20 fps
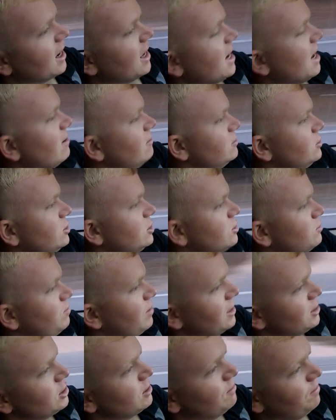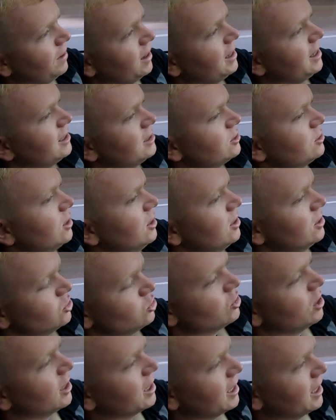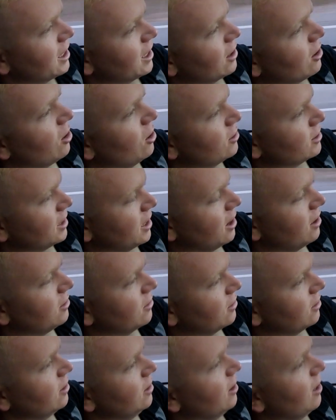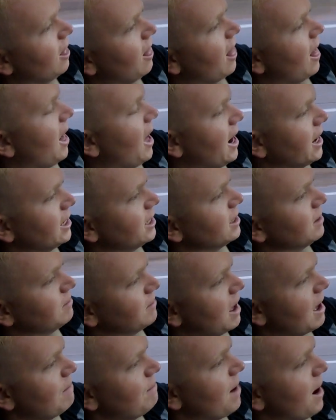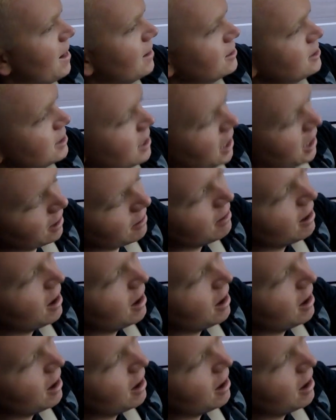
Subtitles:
and I was just pinching pennies trying to get it all together. I ended up not balancing it,